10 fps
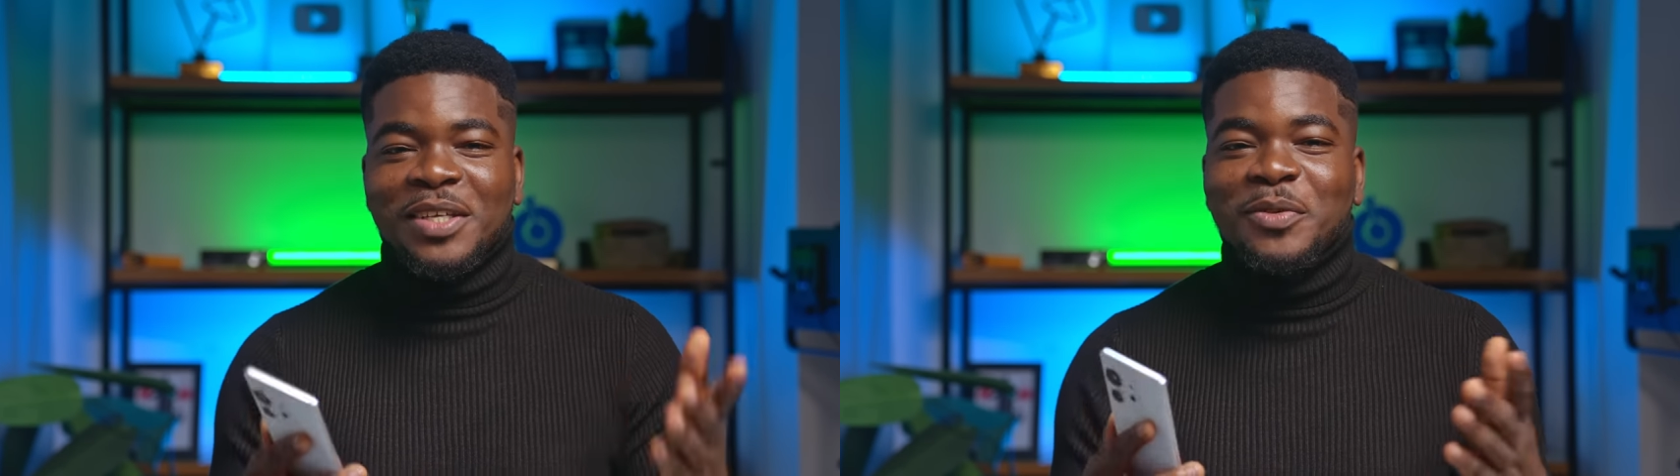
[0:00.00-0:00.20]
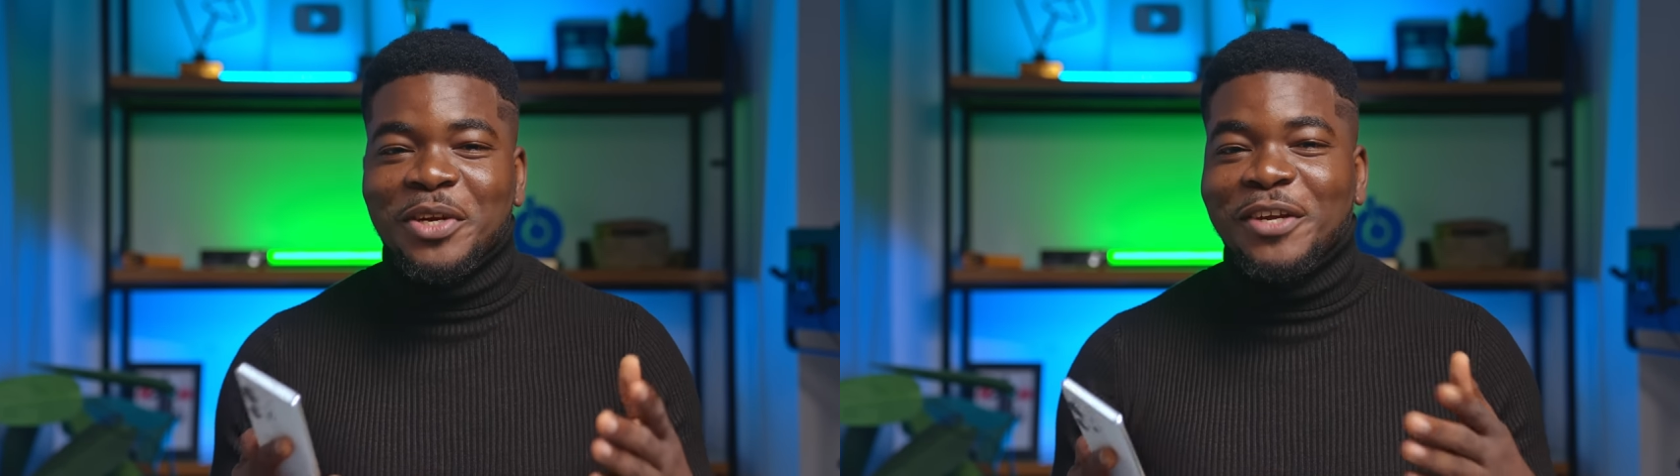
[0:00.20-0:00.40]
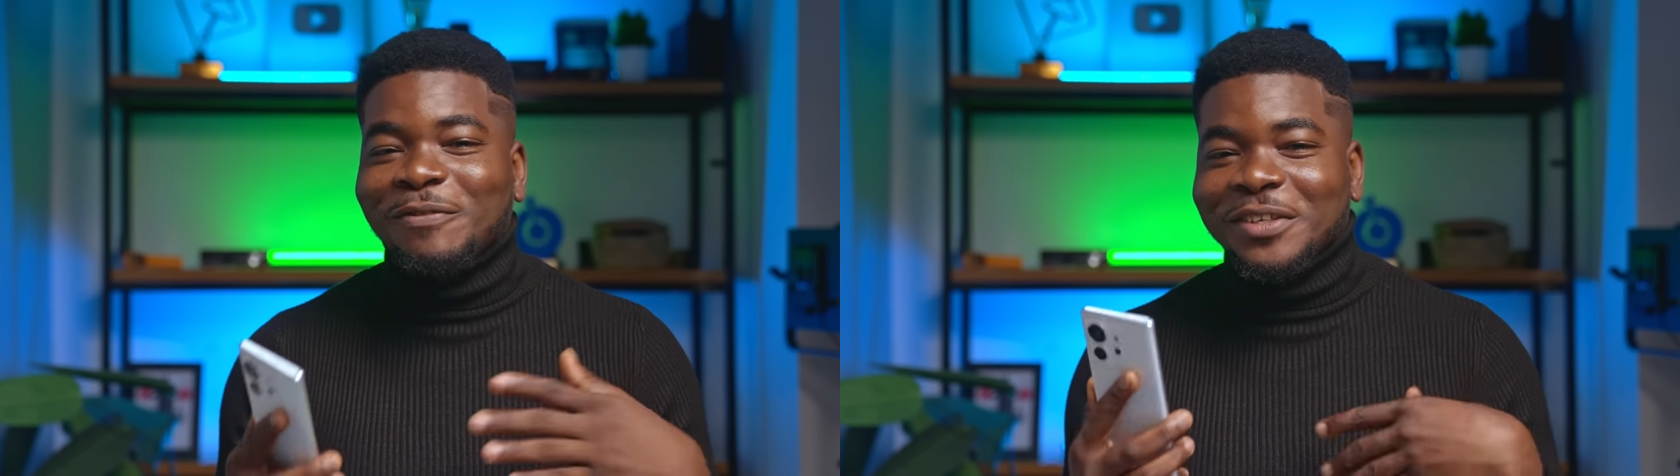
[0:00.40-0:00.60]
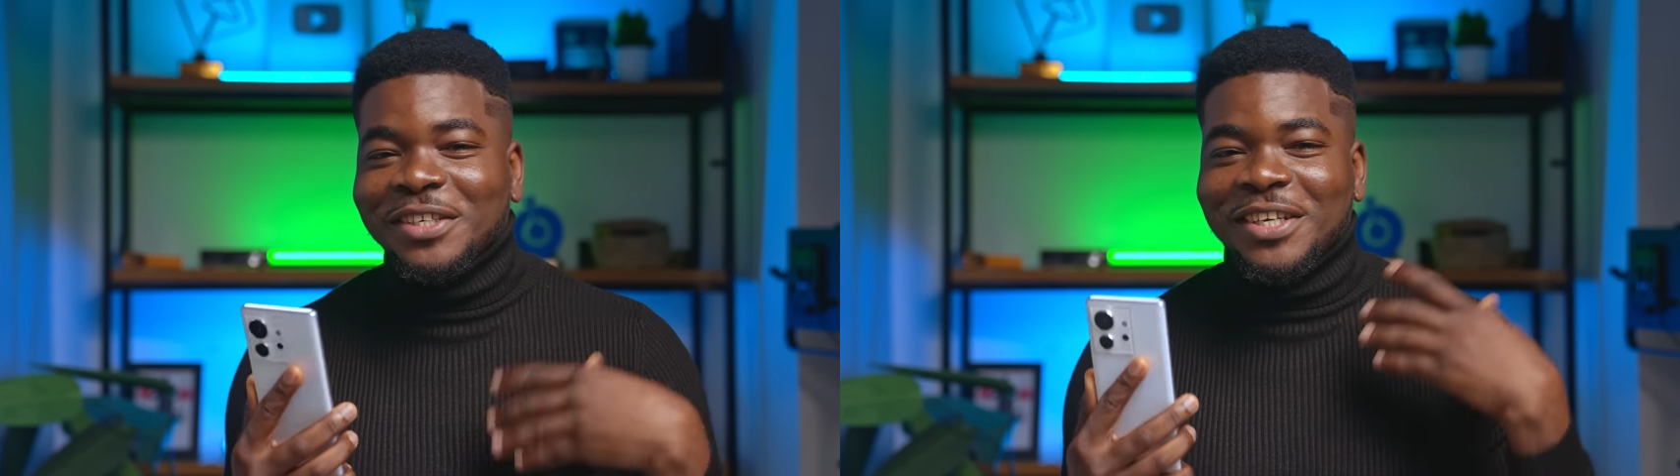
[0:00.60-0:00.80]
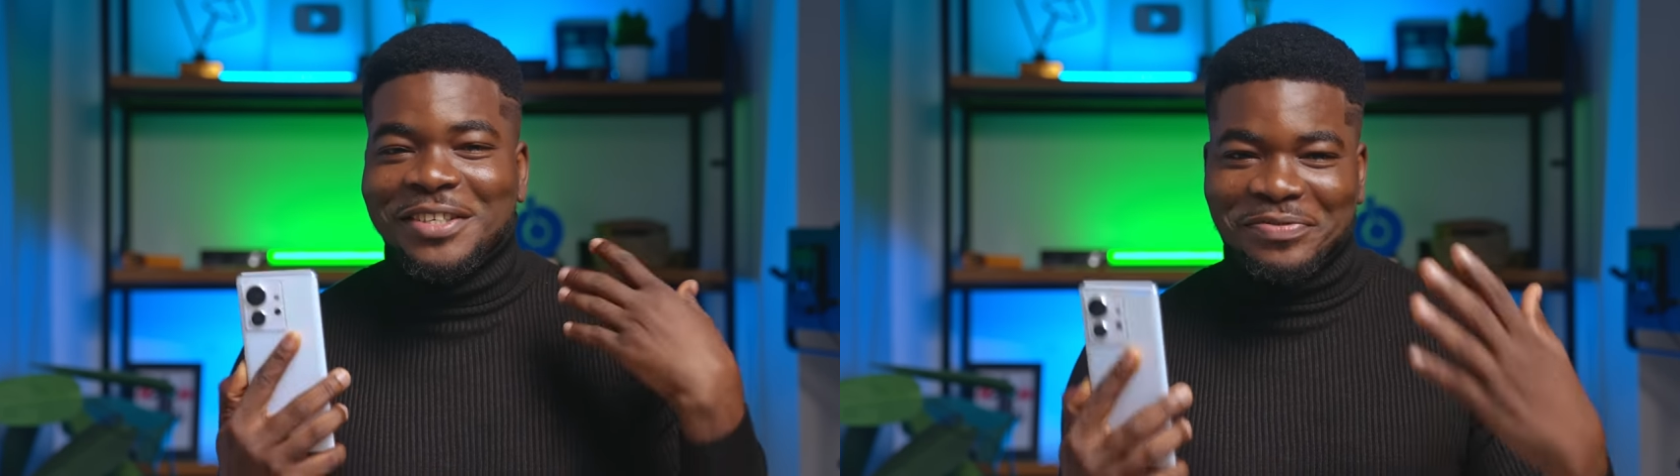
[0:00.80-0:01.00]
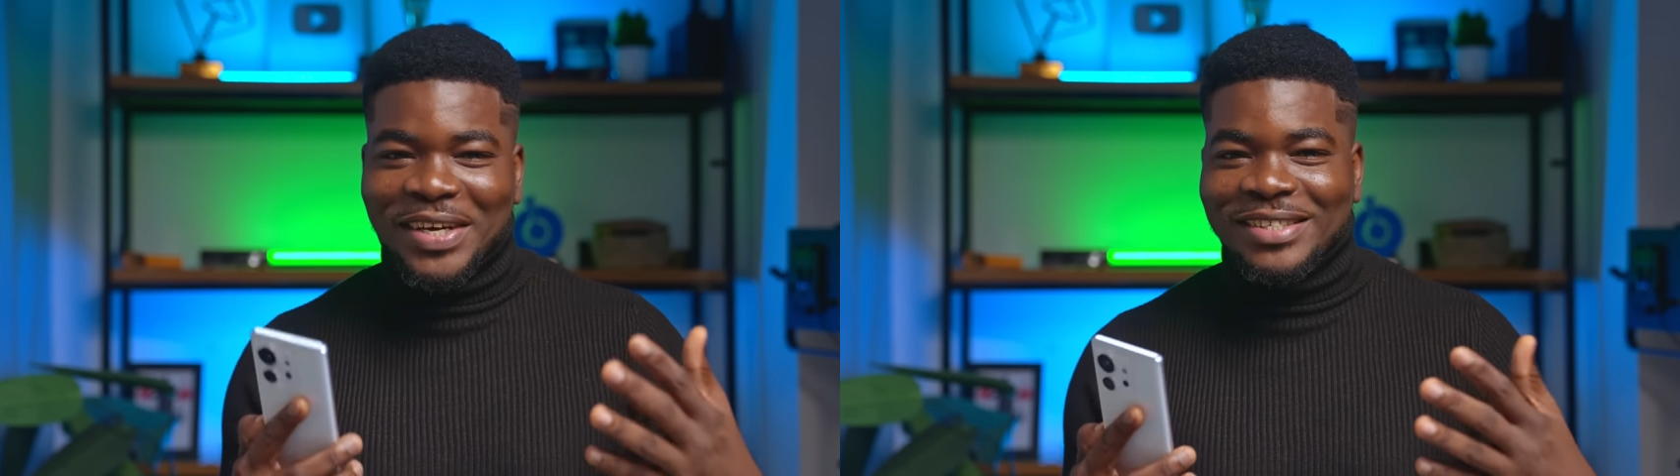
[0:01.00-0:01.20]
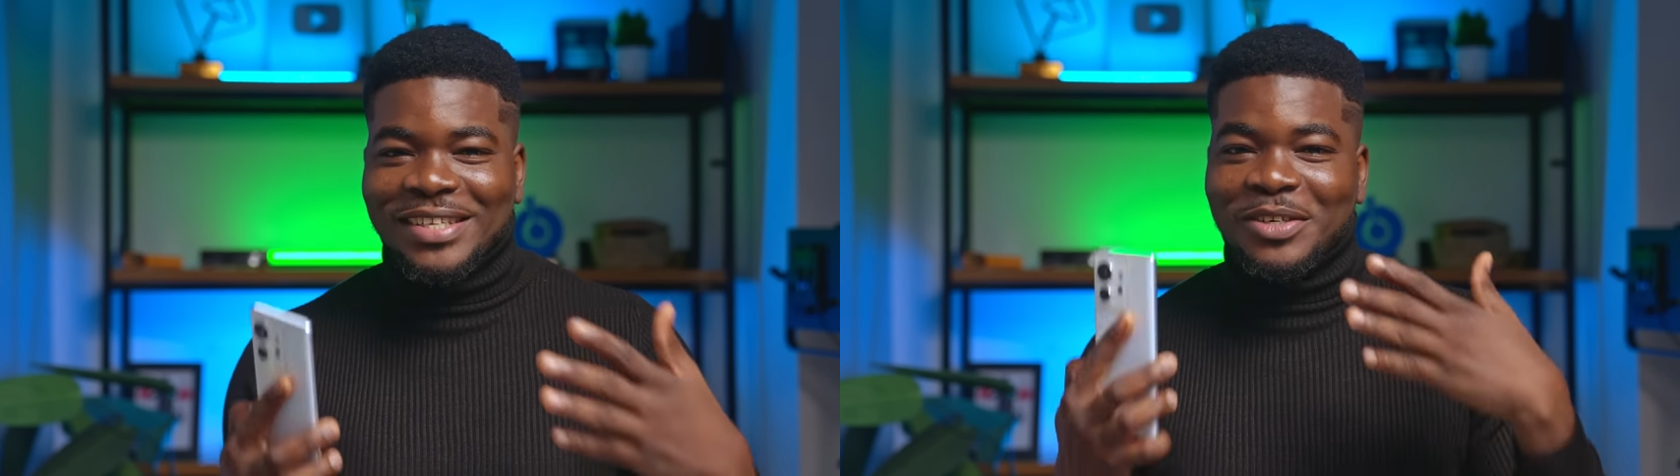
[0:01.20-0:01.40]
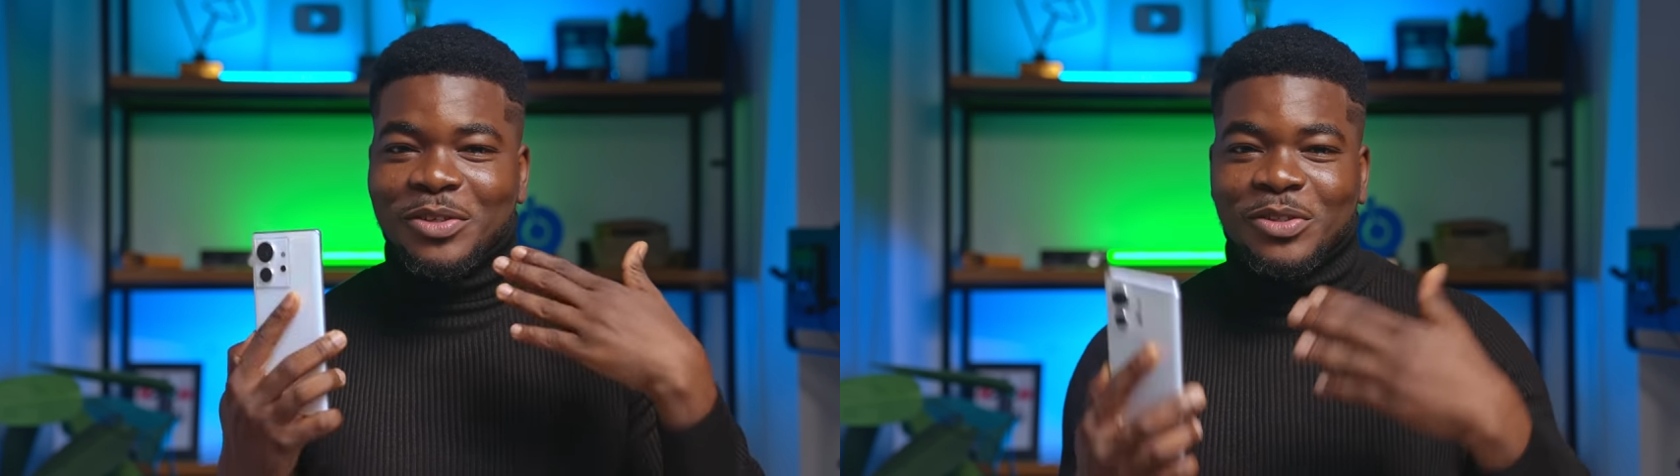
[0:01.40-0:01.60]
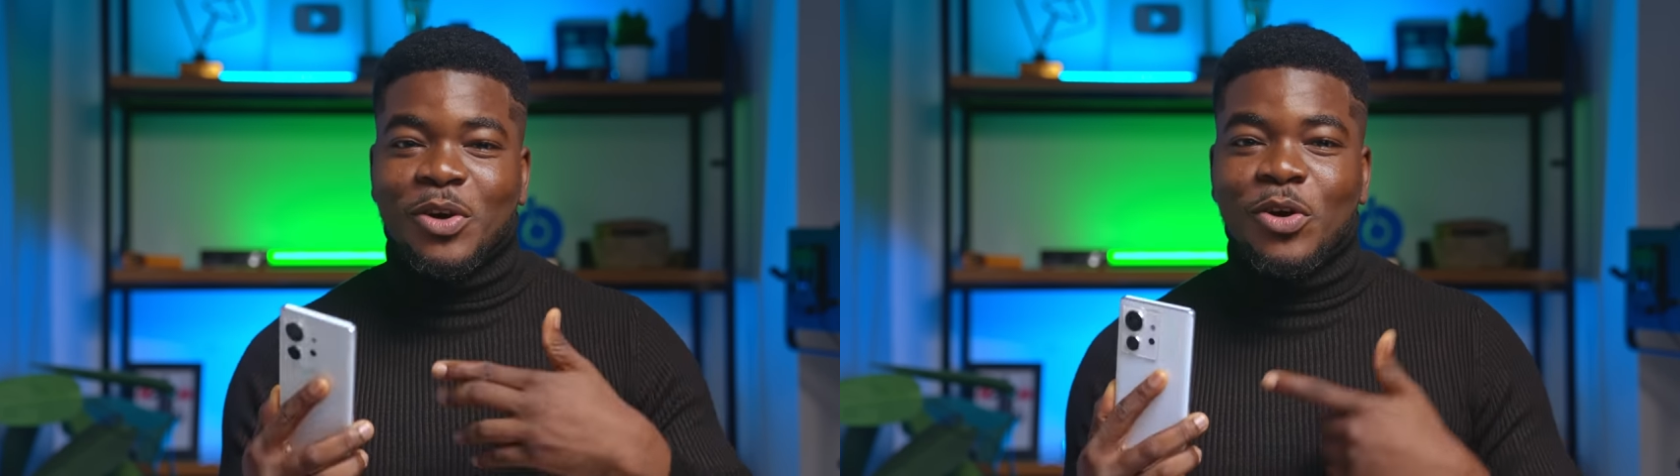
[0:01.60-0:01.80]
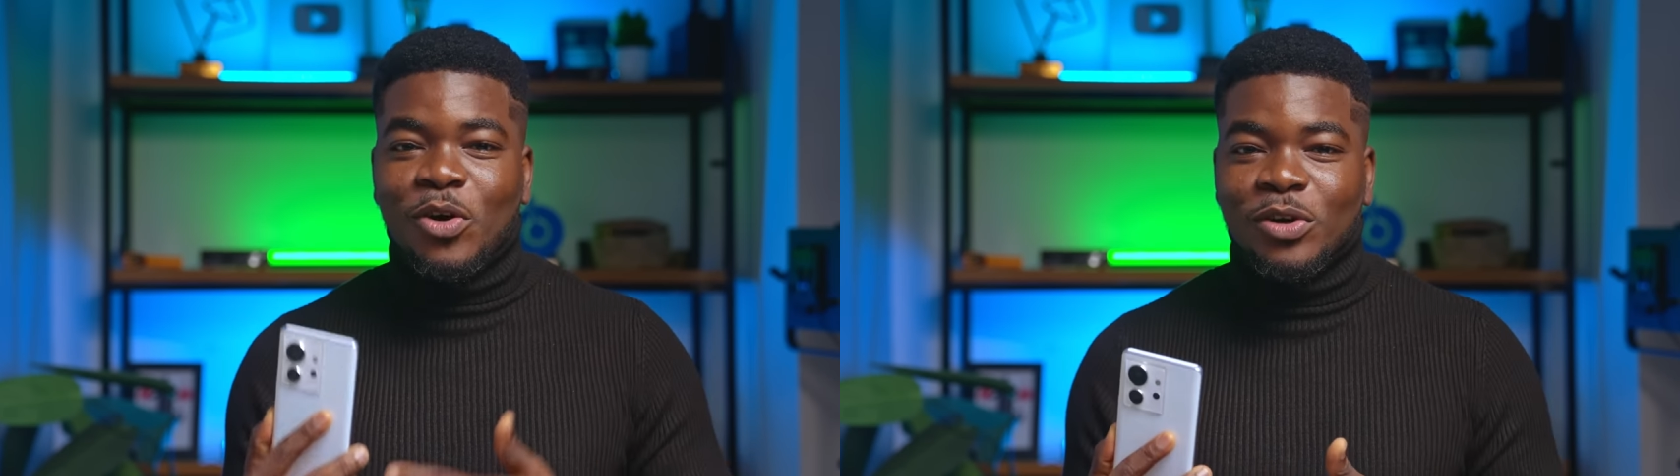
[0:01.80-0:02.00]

Anyway, if you need a device that does not